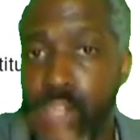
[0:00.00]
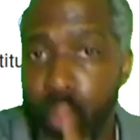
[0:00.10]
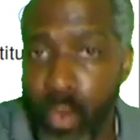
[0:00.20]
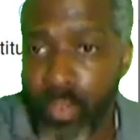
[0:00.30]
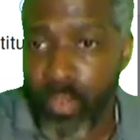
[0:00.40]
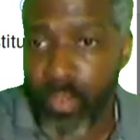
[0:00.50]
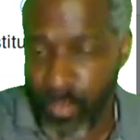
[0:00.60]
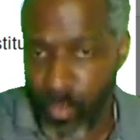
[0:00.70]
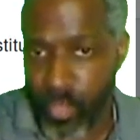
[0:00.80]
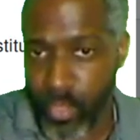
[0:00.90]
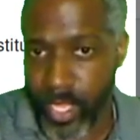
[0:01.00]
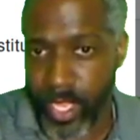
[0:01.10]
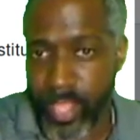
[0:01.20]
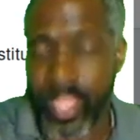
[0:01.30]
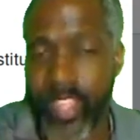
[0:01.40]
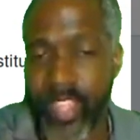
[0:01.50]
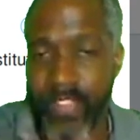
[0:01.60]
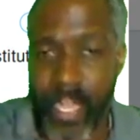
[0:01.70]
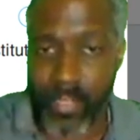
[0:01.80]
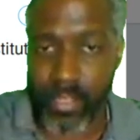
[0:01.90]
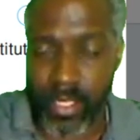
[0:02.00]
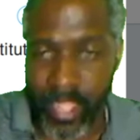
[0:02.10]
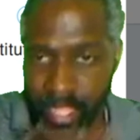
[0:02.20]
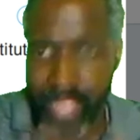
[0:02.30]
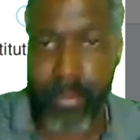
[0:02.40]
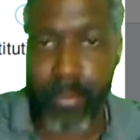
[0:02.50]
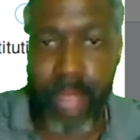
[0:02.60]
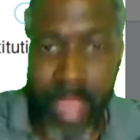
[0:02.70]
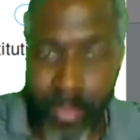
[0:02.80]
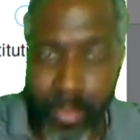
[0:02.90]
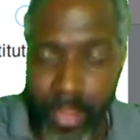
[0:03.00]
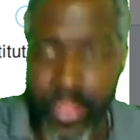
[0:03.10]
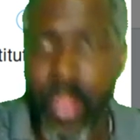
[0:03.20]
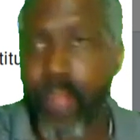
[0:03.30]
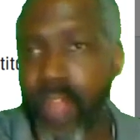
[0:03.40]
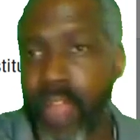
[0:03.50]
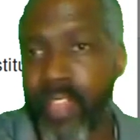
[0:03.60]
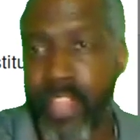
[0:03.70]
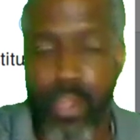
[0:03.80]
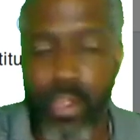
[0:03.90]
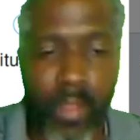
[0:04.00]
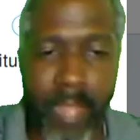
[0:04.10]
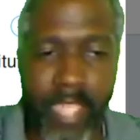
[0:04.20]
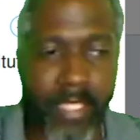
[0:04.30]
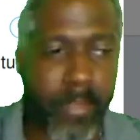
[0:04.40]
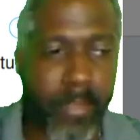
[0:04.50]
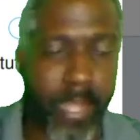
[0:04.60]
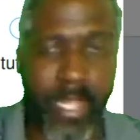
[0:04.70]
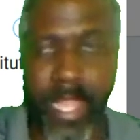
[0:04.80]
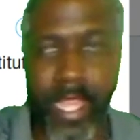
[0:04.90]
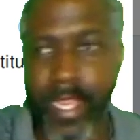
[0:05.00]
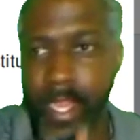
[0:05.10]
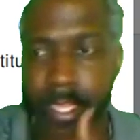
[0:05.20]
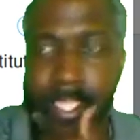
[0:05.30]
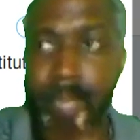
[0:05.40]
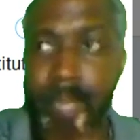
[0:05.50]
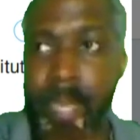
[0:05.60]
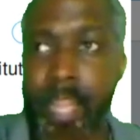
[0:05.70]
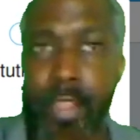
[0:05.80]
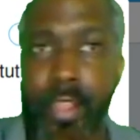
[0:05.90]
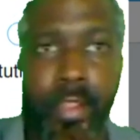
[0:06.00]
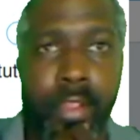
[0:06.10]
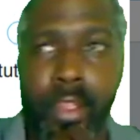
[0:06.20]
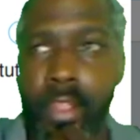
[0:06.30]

court ruling that they followed, that they complied with, rather than Coinbase being like some other